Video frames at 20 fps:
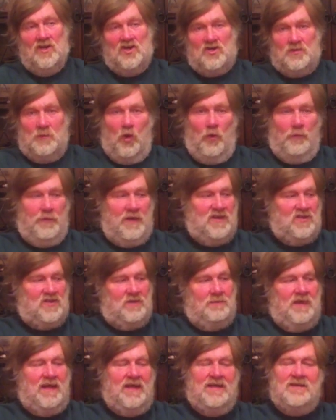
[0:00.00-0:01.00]
Small piece
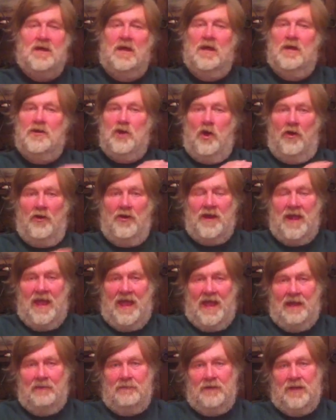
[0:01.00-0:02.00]
of meat, not on a
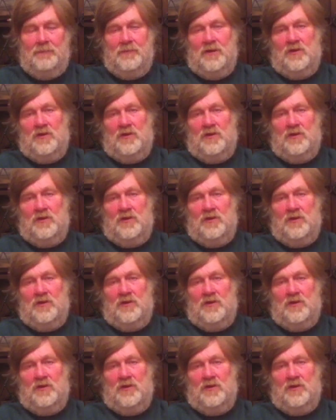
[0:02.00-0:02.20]
hair rig,